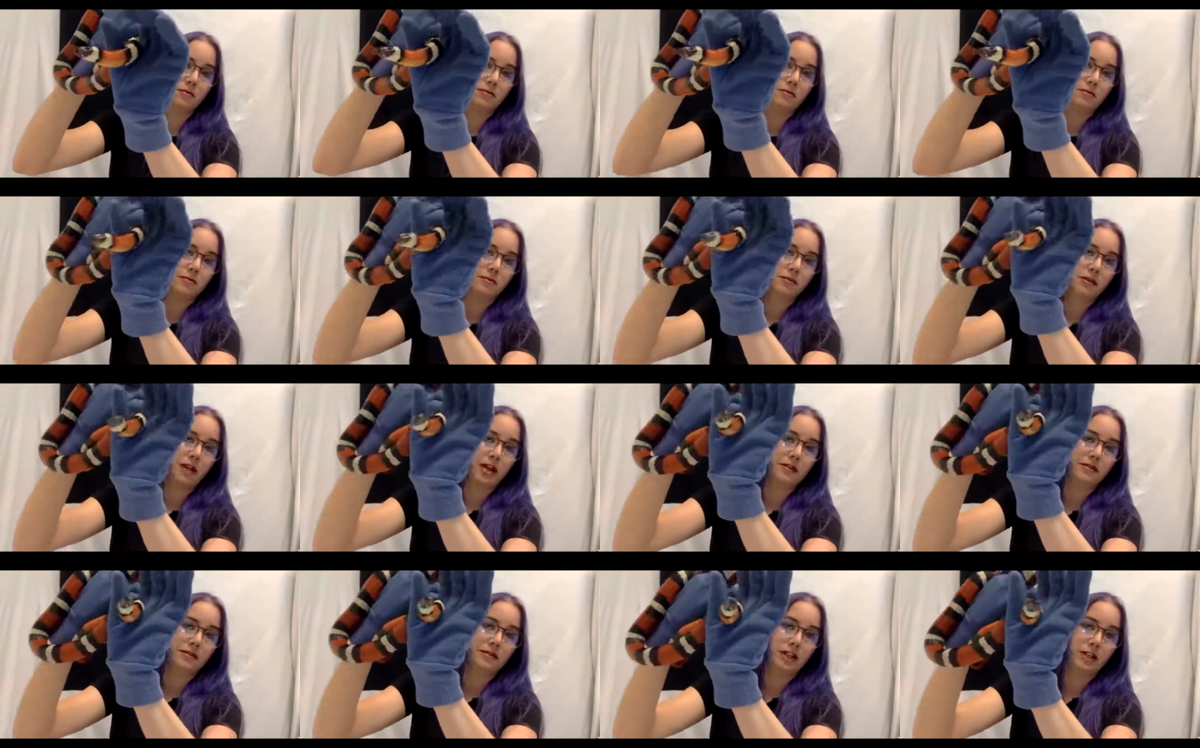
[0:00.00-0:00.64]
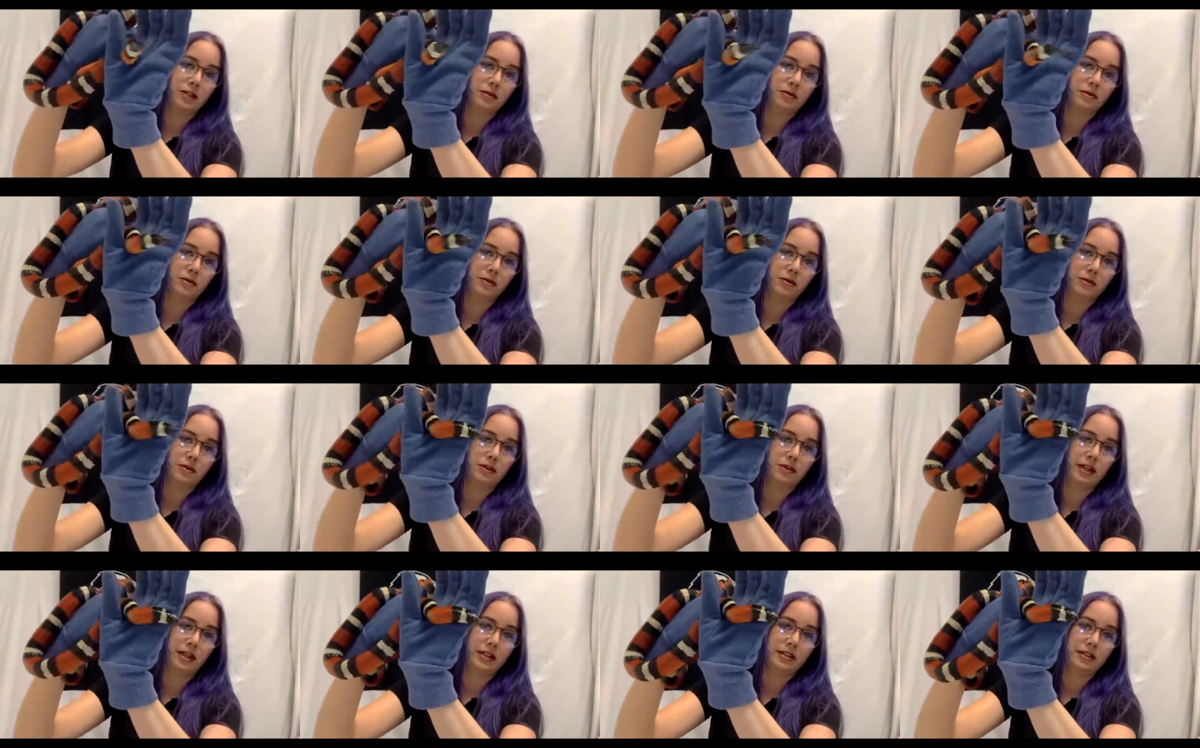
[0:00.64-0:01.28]
a lot of snakes will
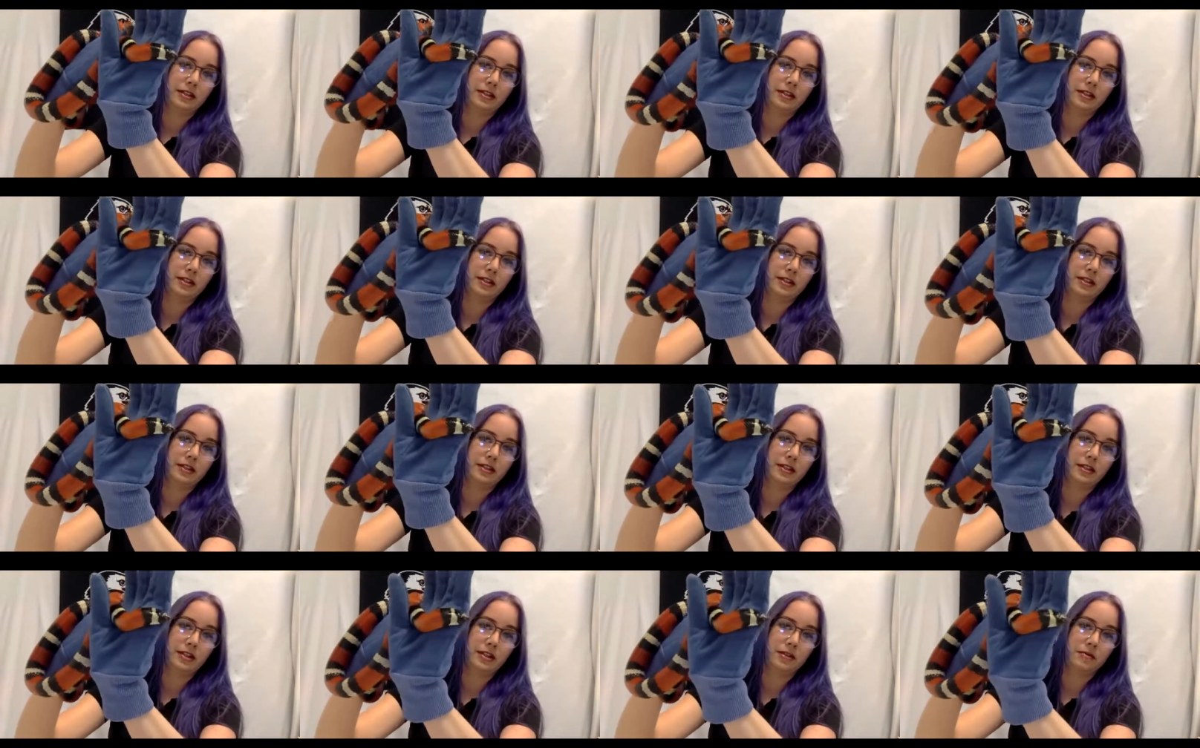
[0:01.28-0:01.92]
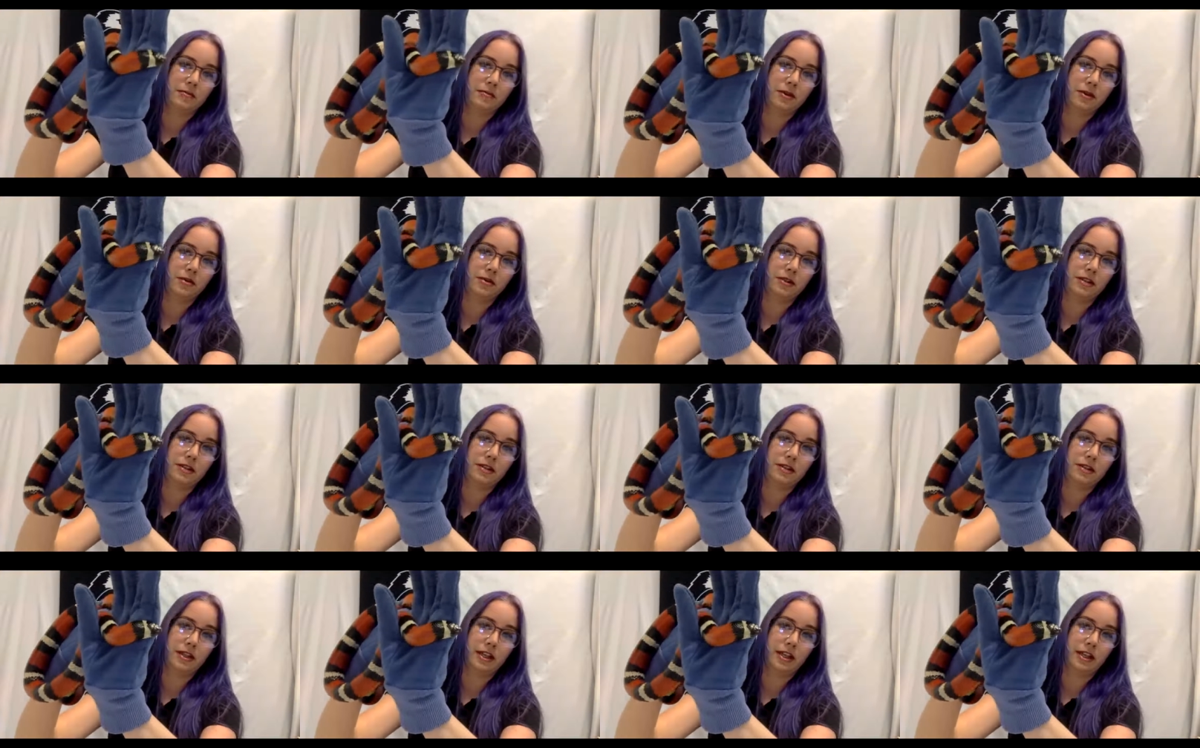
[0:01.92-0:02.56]
like to, to eat
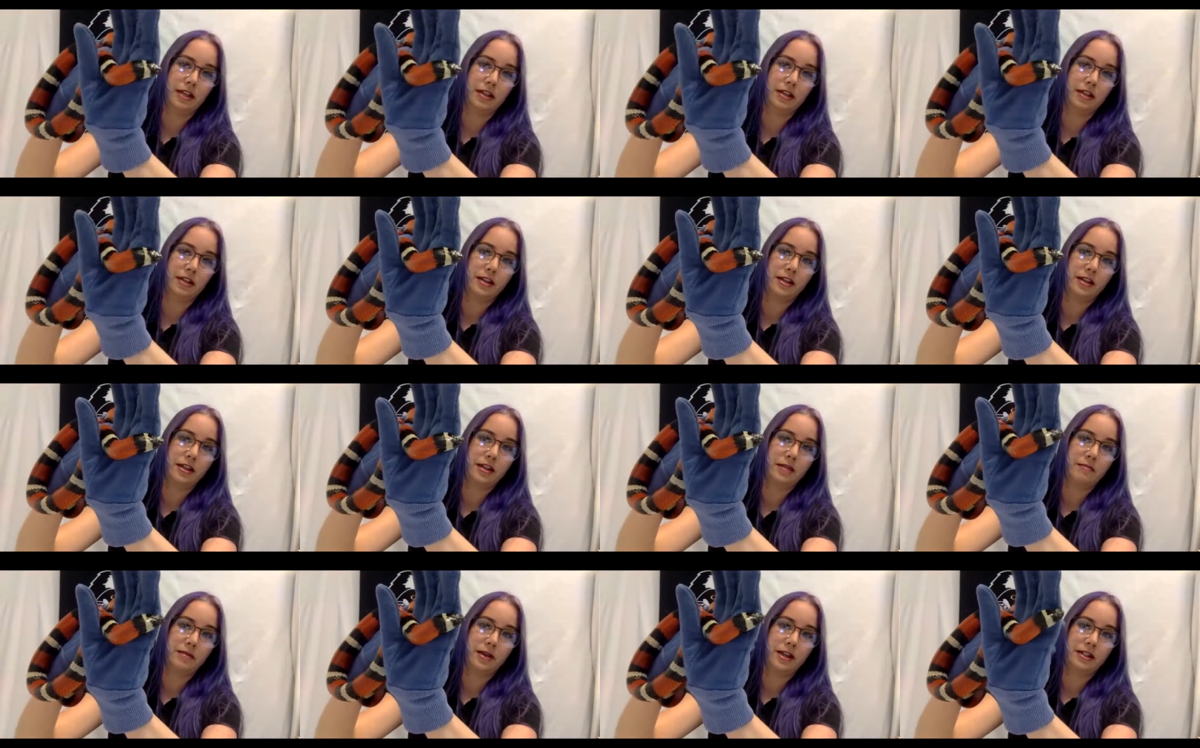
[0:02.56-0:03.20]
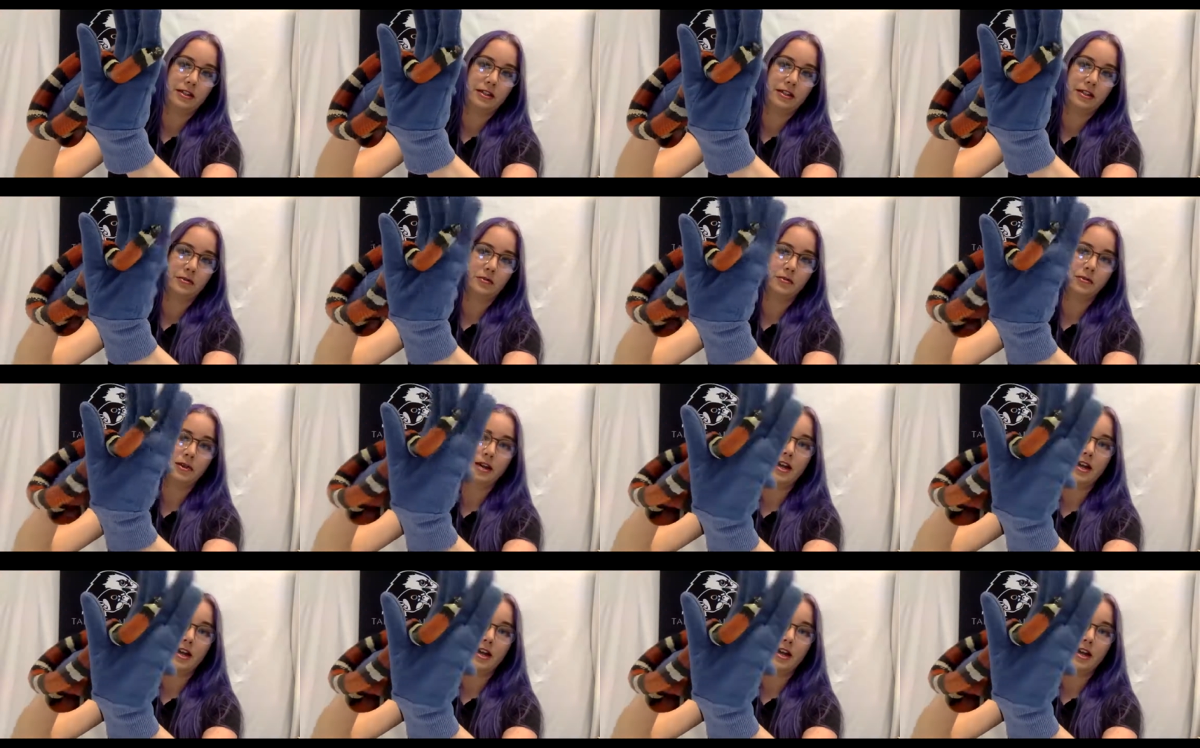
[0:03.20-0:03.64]
rodents like mice and